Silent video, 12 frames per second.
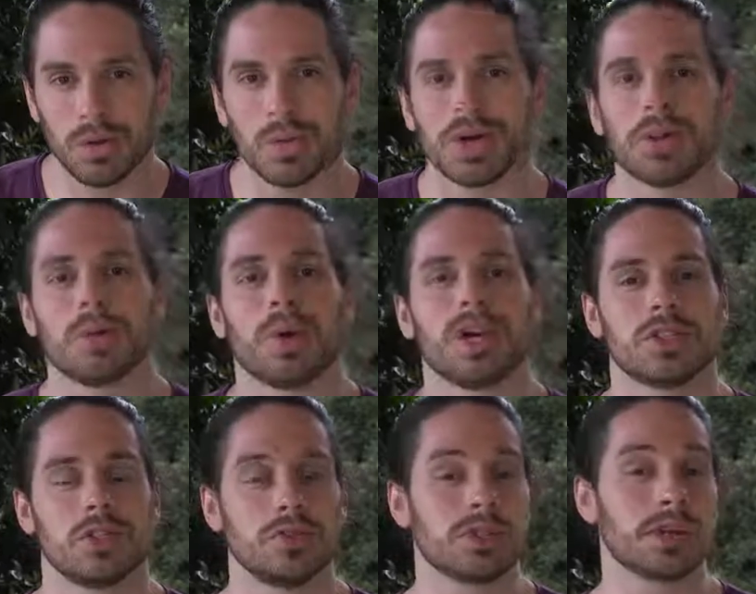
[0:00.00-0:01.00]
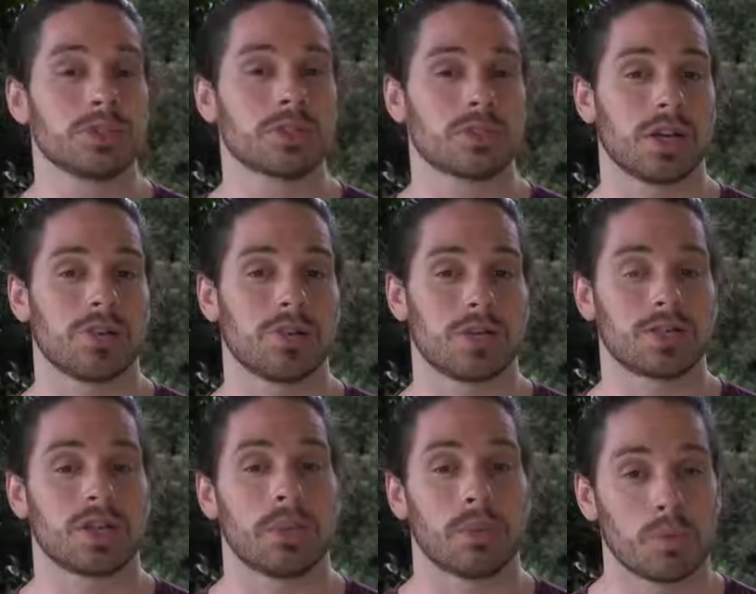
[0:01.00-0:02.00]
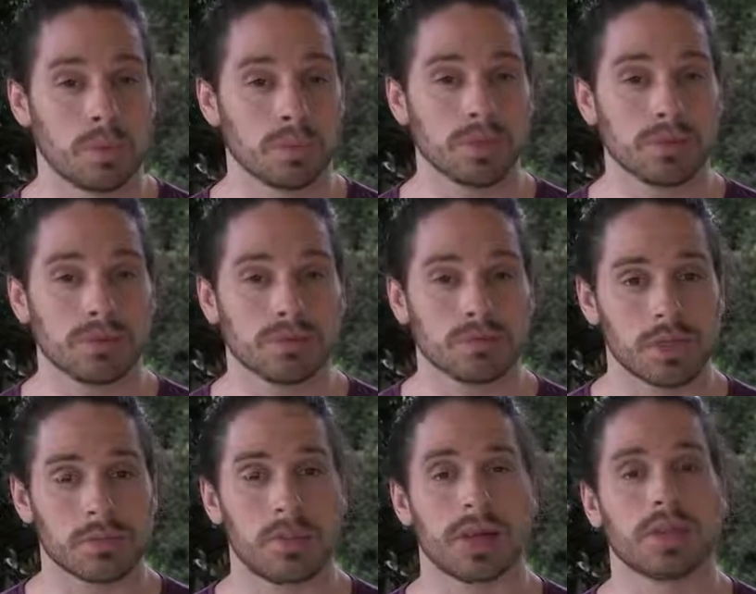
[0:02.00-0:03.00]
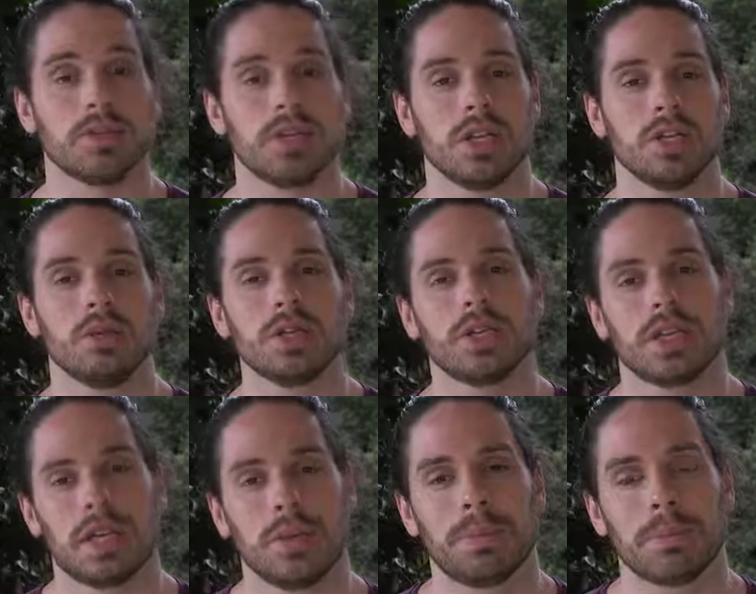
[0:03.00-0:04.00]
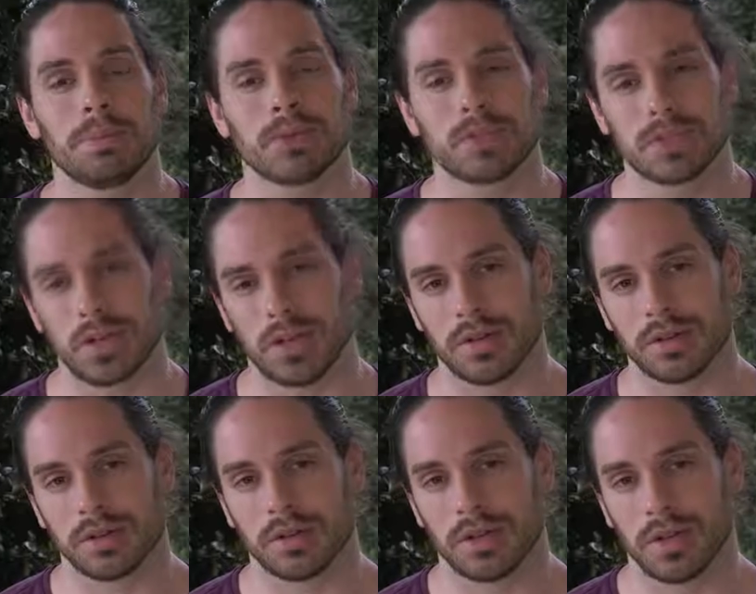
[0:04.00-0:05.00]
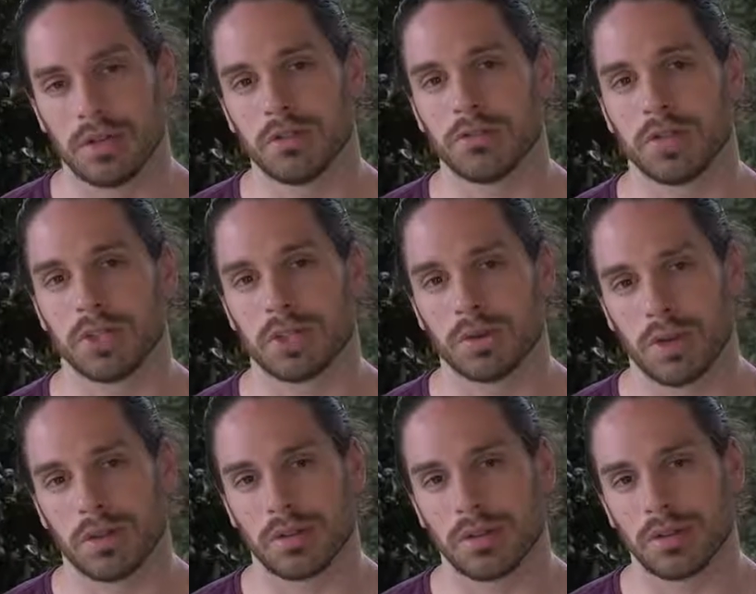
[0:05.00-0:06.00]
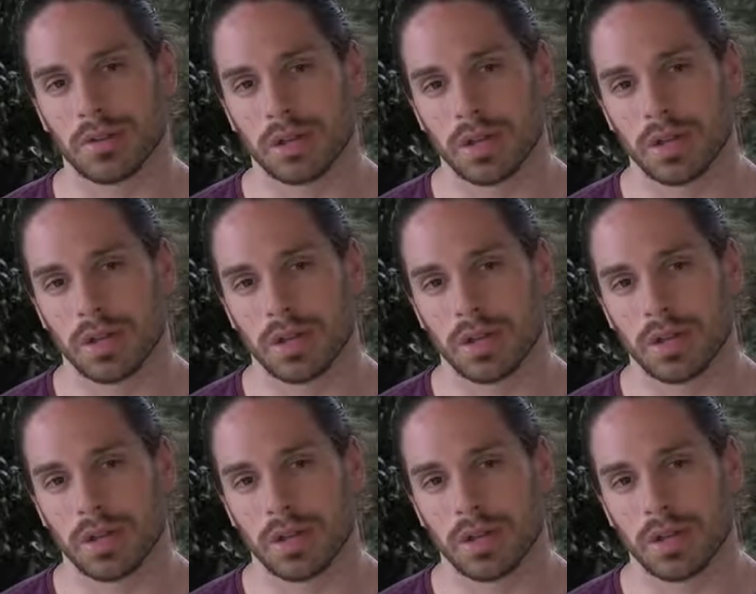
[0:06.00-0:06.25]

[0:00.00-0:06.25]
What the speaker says: One of the ways that you demonstrate you're this type of woman is by continuing to keep up your standards in your physical health.